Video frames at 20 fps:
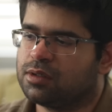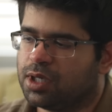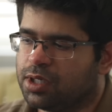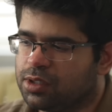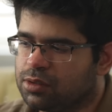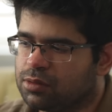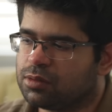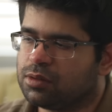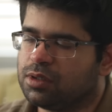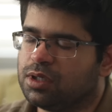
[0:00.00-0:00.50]

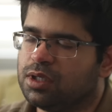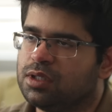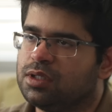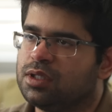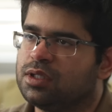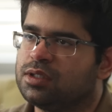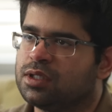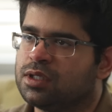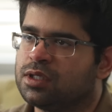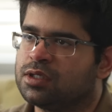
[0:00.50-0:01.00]
Try to
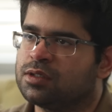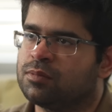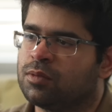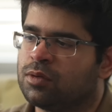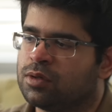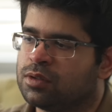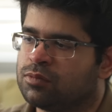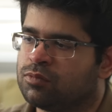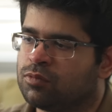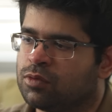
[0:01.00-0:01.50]
really think
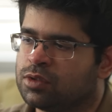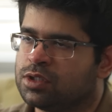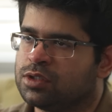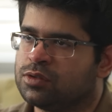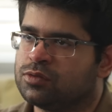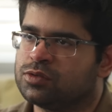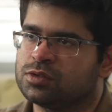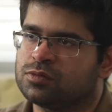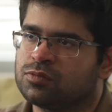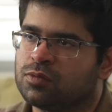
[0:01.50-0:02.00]
about what the
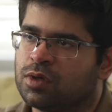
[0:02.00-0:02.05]
user